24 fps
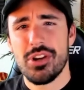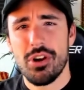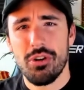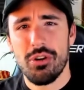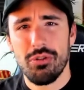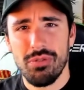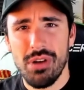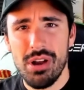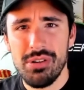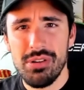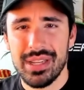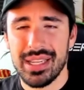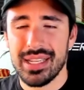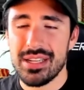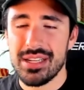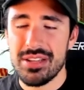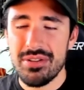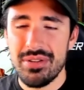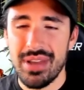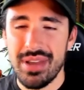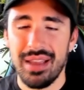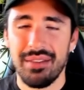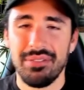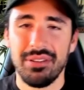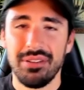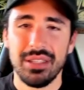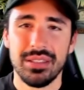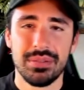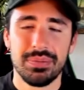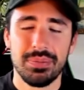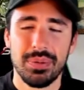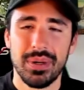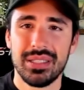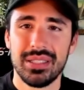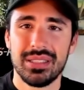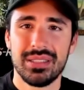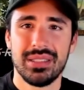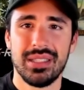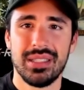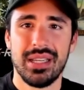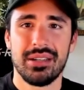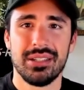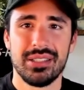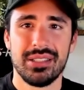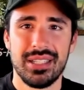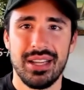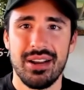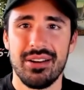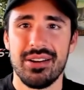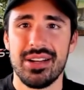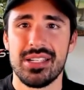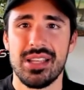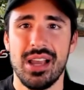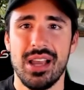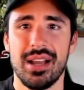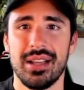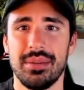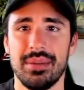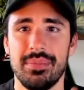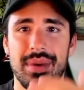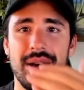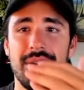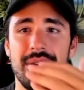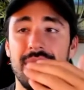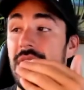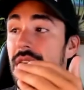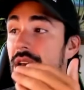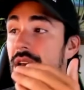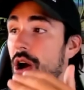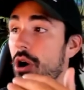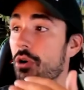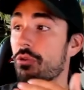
joe rogan you have his press secretary talking about